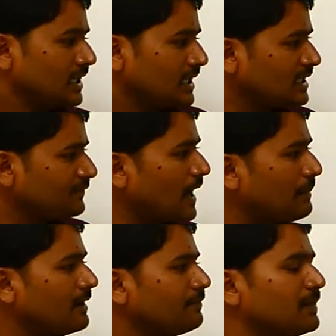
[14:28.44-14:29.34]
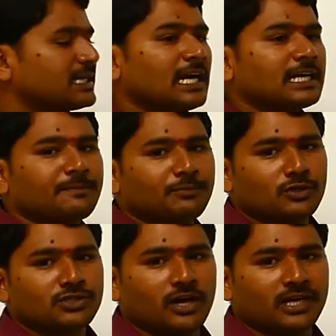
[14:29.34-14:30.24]
in the form of
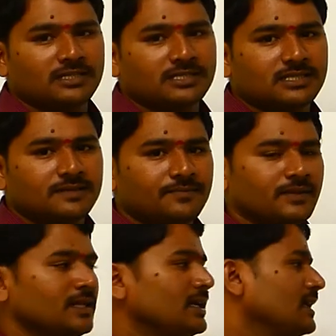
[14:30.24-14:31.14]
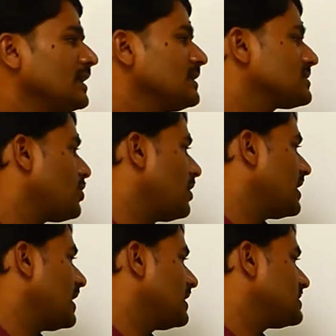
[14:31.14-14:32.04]
metacryptozoites is called
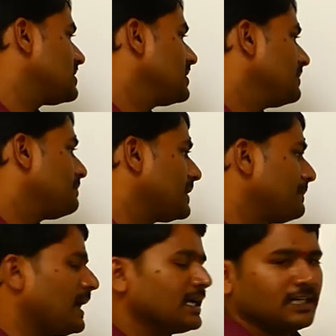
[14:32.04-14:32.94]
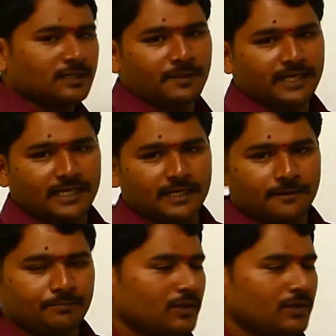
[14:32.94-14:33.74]
as pre-patent period.